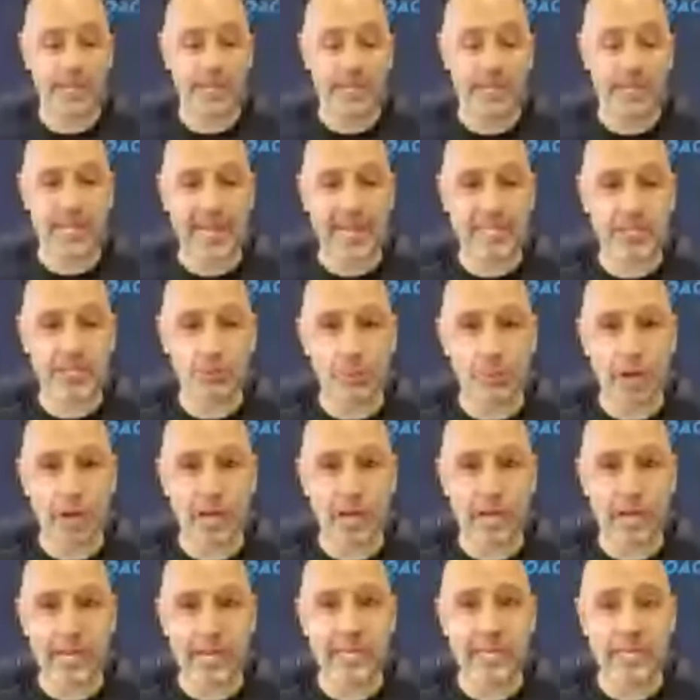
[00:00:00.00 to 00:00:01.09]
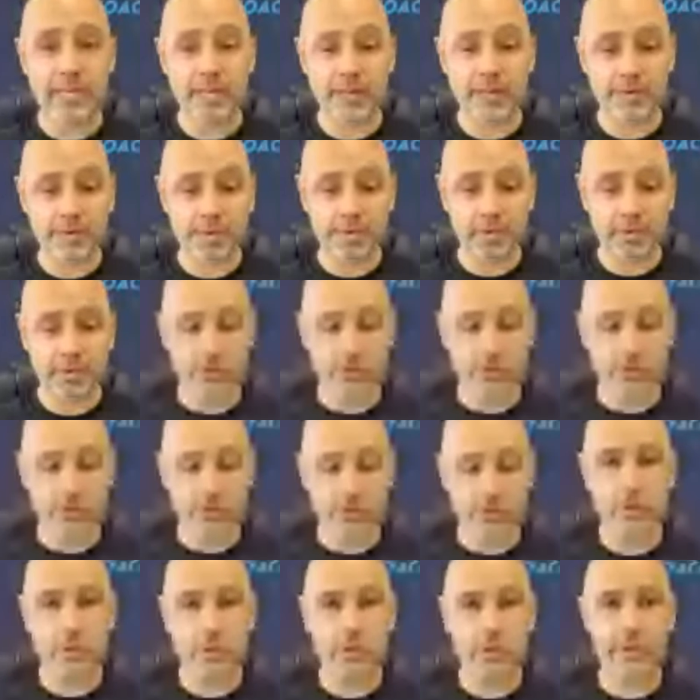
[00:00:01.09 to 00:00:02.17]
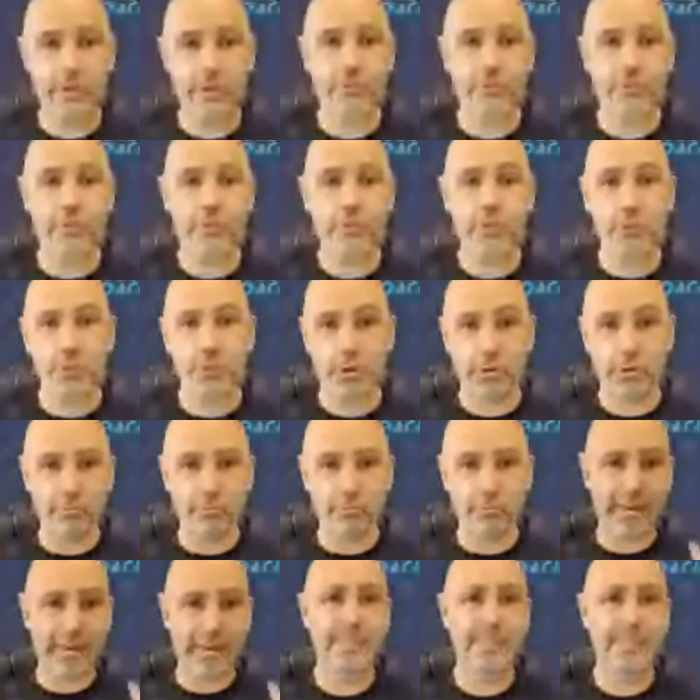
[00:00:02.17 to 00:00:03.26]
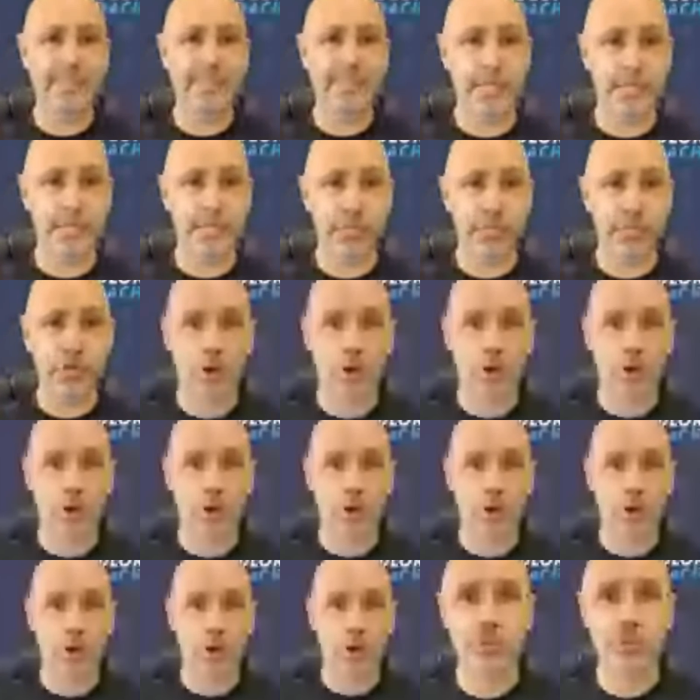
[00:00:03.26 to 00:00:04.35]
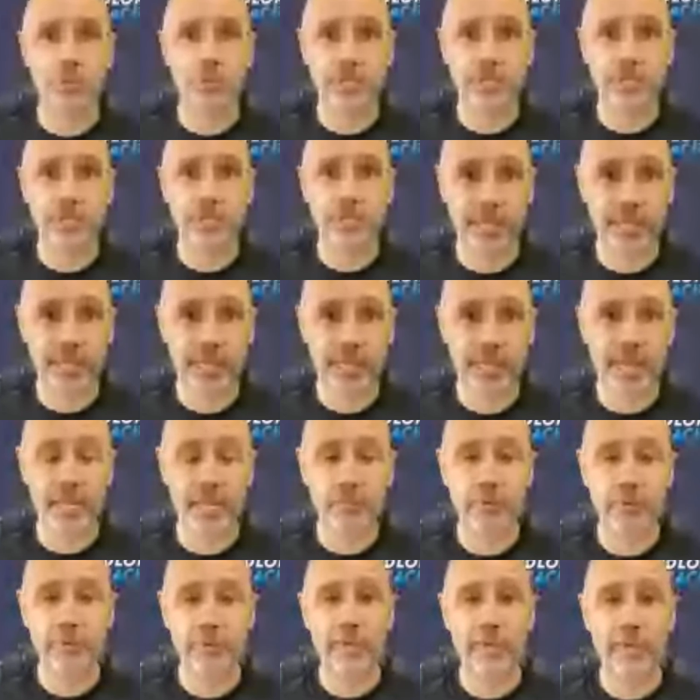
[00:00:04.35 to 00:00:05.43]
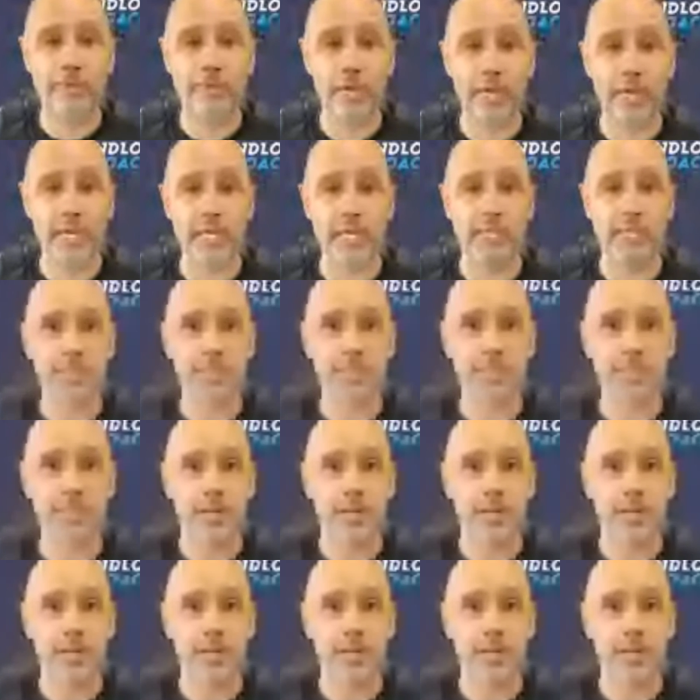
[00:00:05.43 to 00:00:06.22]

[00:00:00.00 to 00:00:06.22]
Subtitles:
And that's why if your resident is calling you and saying, hey, we've got mice,